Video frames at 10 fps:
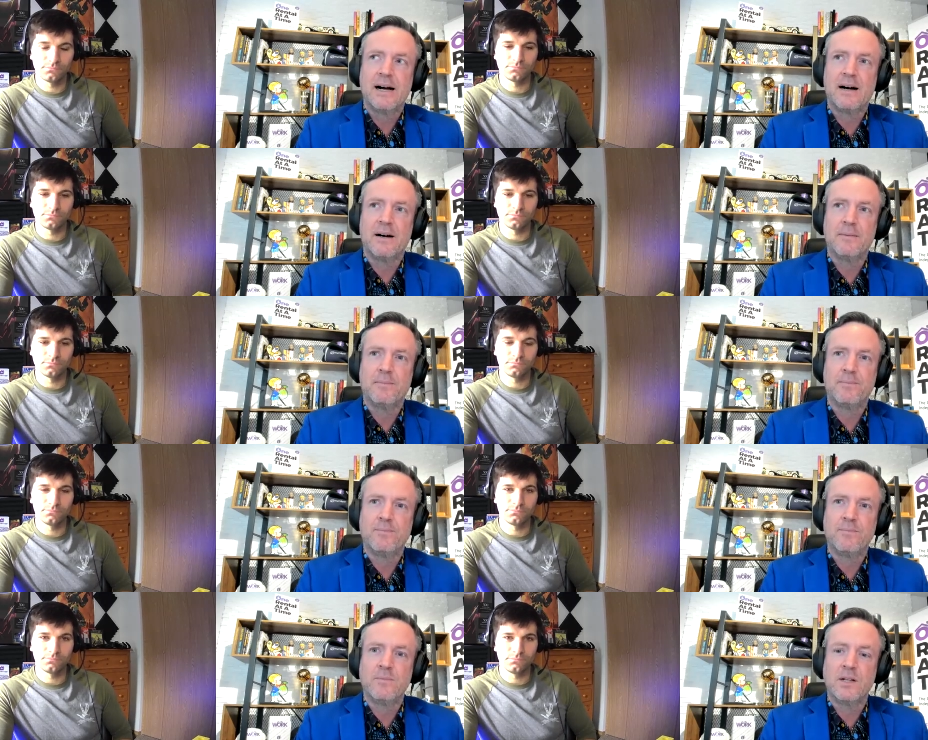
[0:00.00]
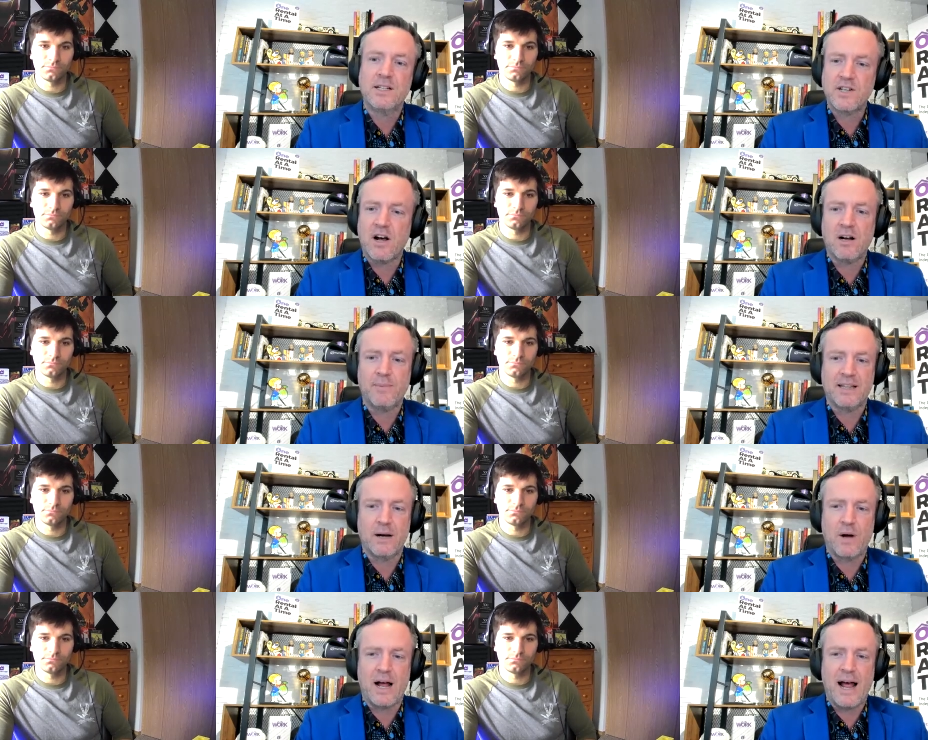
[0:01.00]
Speaker 1: uh, let's talk about
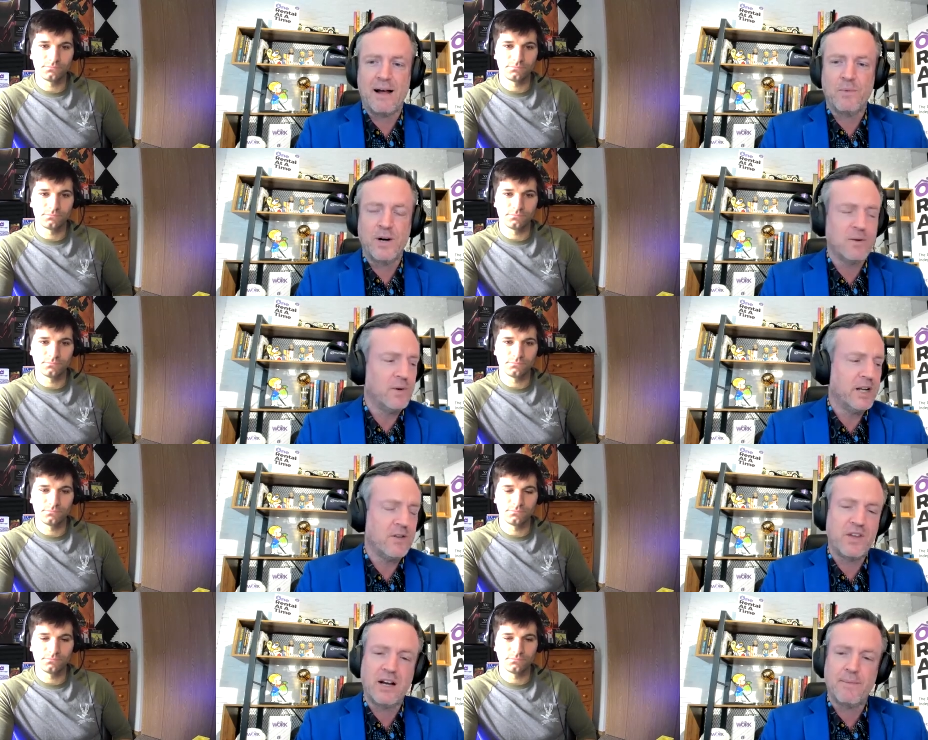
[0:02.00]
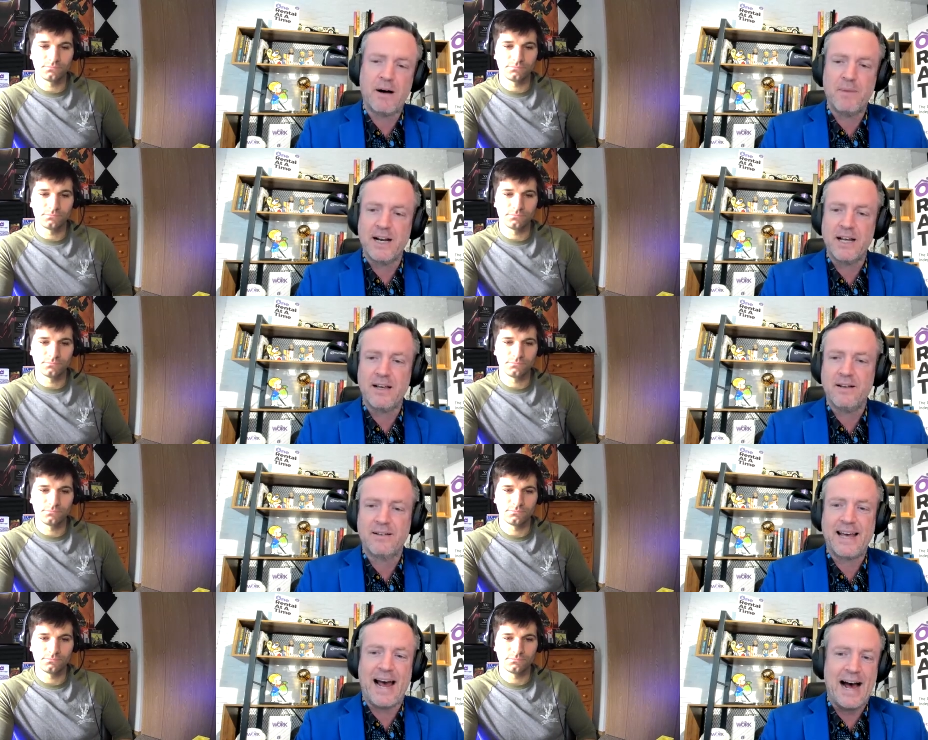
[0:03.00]
that. What do, you, what do you think about money,
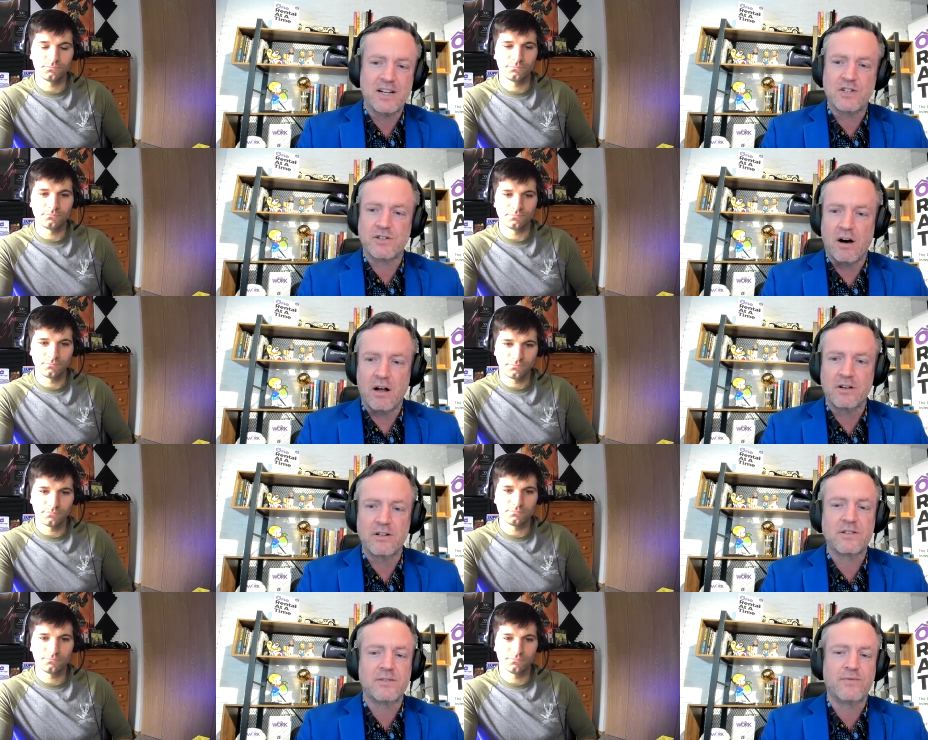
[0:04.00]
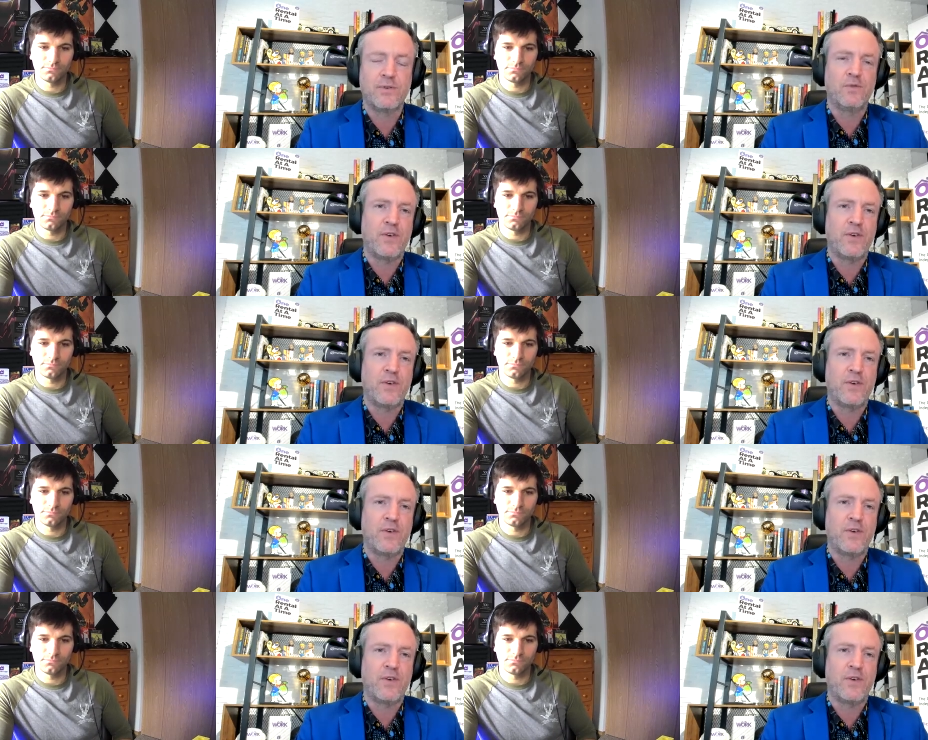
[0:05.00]
cash, dollars, full